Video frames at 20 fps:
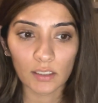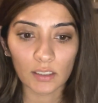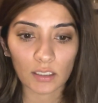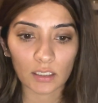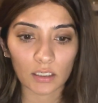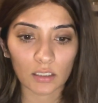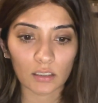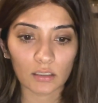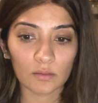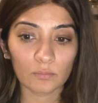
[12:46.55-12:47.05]

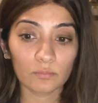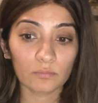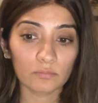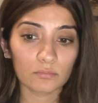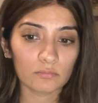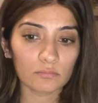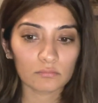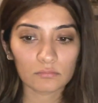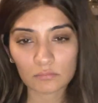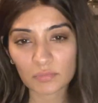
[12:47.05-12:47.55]

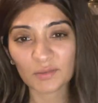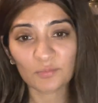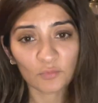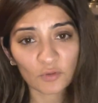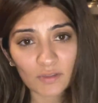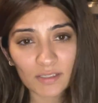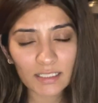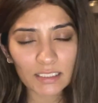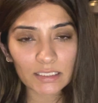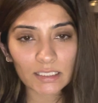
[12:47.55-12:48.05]
But
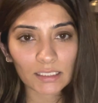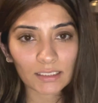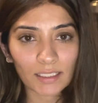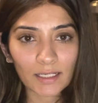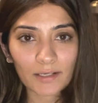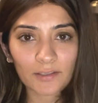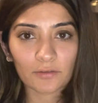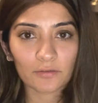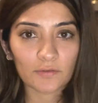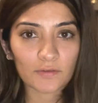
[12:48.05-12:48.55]
mostly I
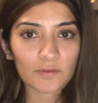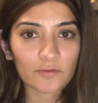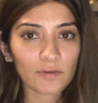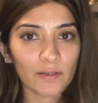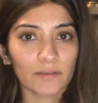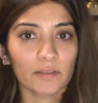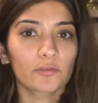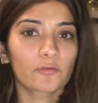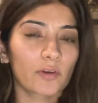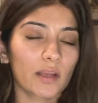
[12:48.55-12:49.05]
like to do
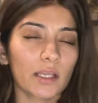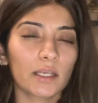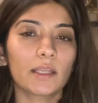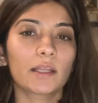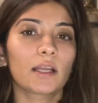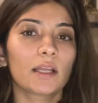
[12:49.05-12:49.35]
strength training.